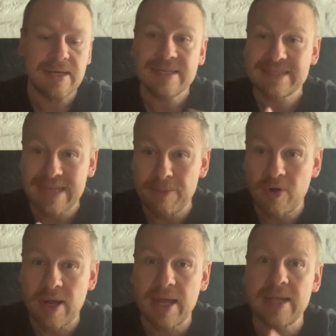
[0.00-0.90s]

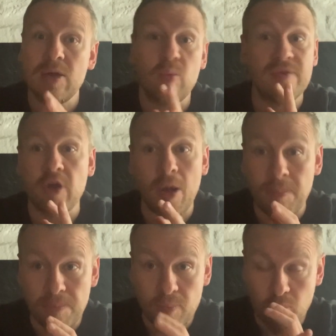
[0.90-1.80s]
Samurai, we've got,
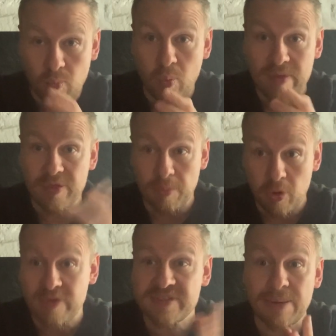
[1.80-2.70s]
with the
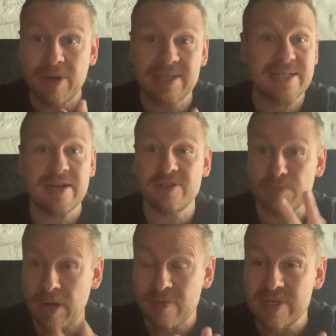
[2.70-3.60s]
Book of Samurai series and
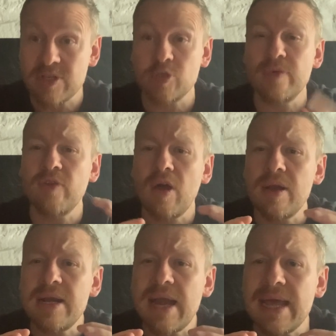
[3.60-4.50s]
my research, we've got
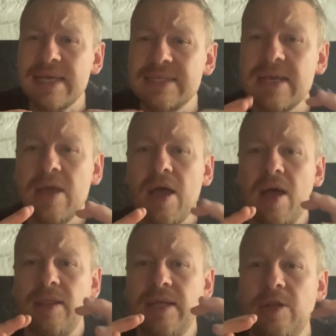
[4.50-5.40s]
a nice,
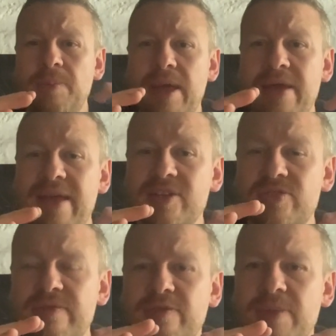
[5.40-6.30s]
a little bit
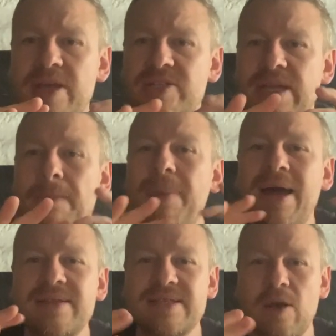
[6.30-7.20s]
extra information that
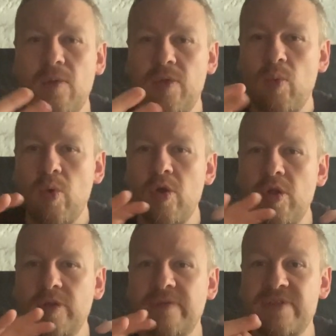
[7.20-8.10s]
pads out the
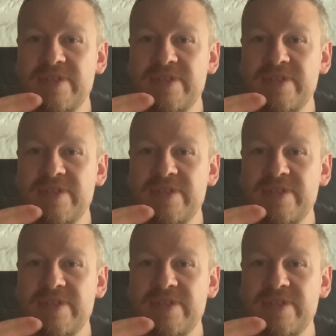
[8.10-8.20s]
world of the